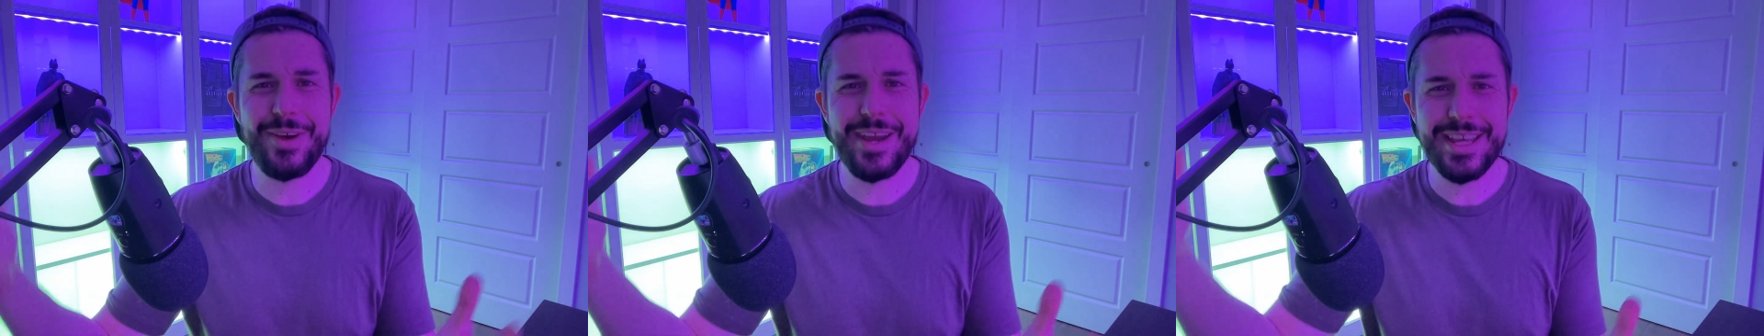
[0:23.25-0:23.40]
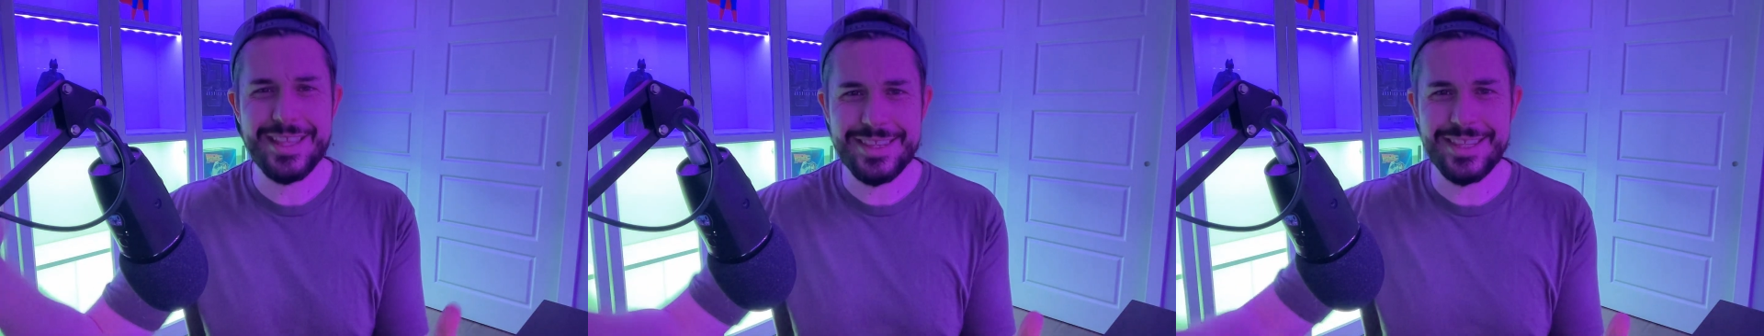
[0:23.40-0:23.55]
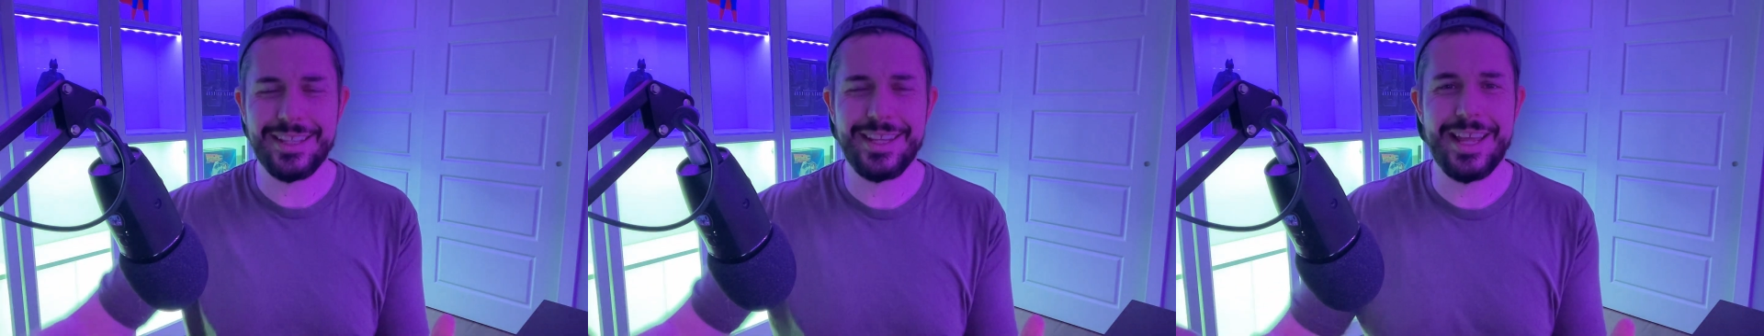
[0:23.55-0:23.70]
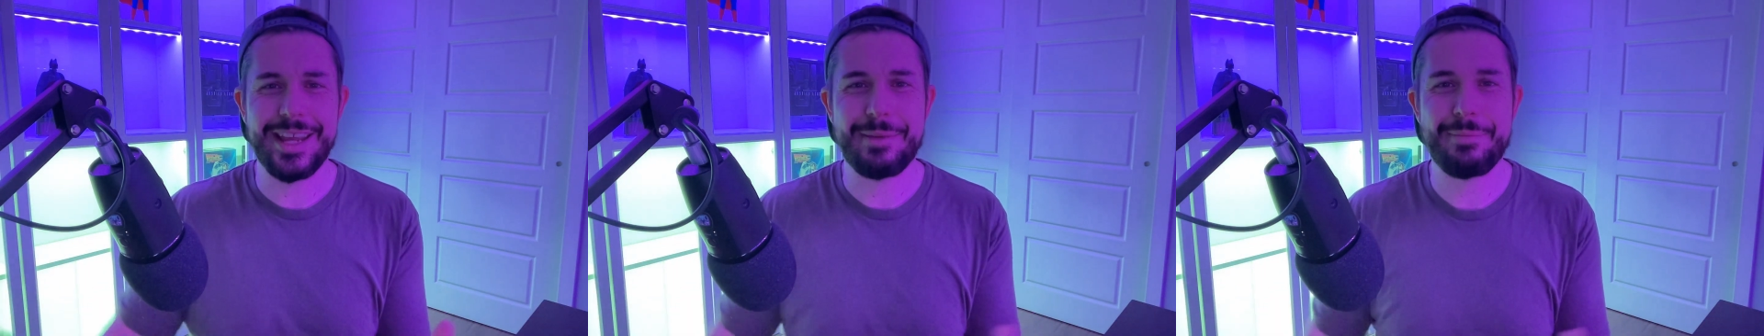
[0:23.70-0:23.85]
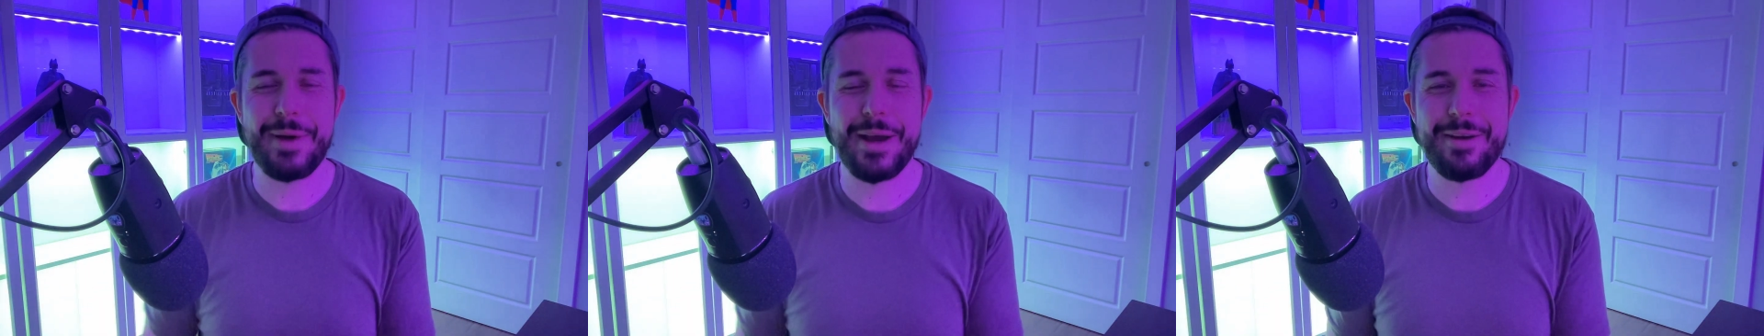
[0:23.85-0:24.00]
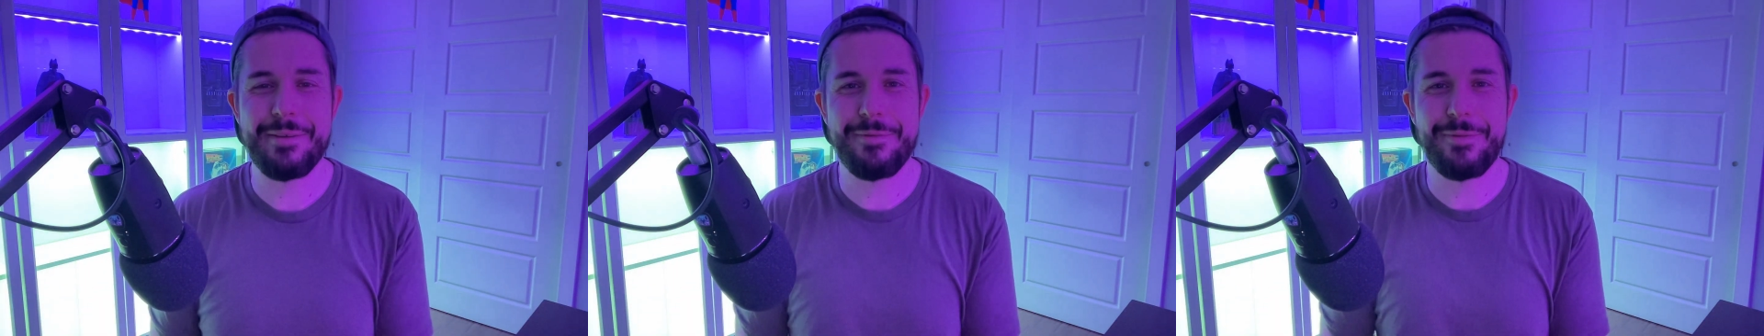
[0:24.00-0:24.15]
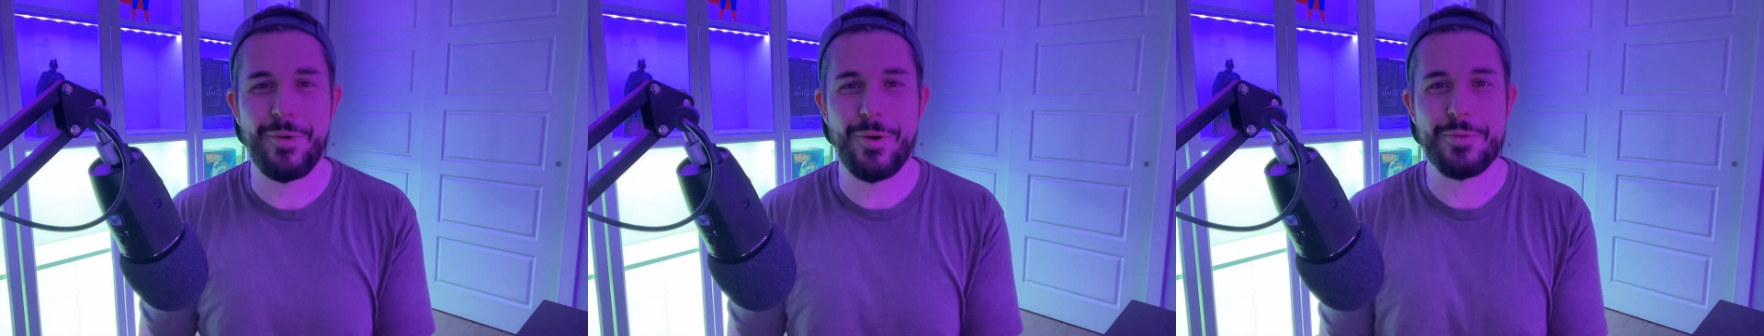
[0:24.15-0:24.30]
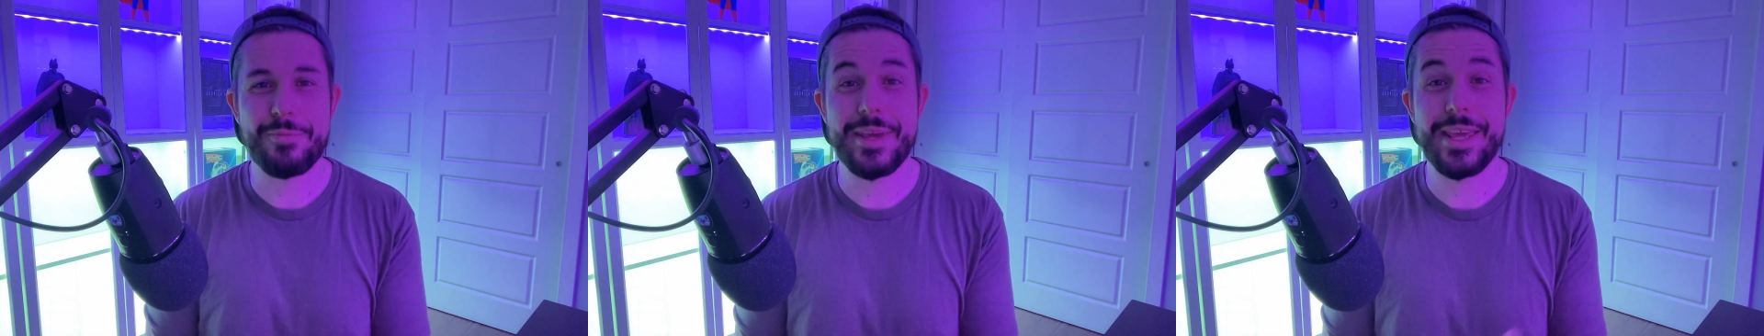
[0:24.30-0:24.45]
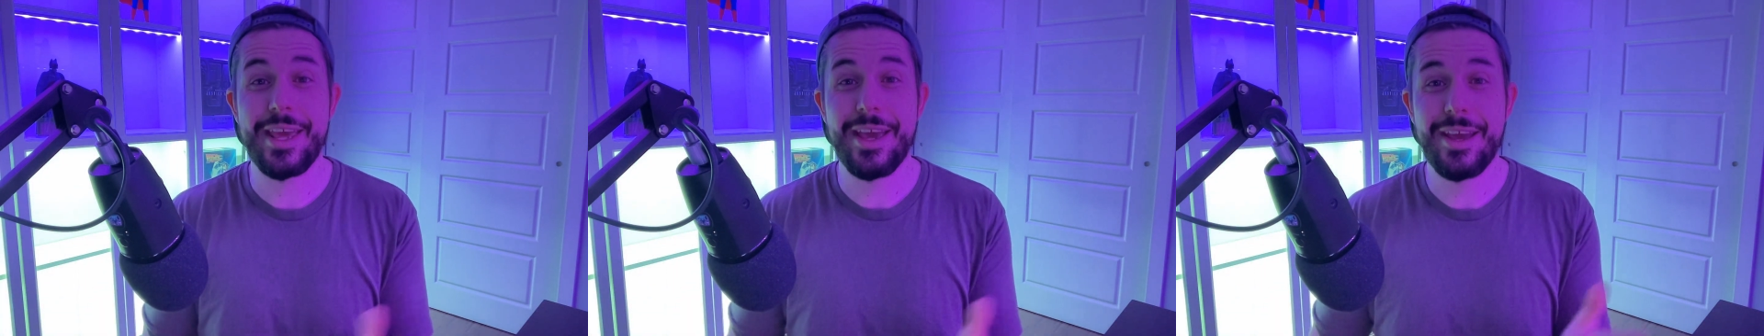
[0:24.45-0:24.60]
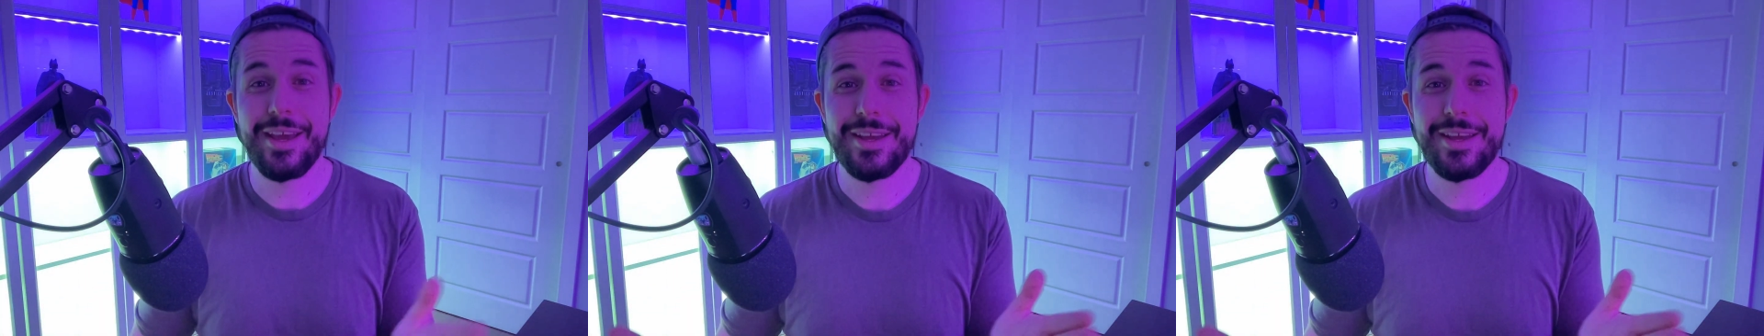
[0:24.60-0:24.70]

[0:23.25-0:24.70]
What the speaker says: hit the like button for me,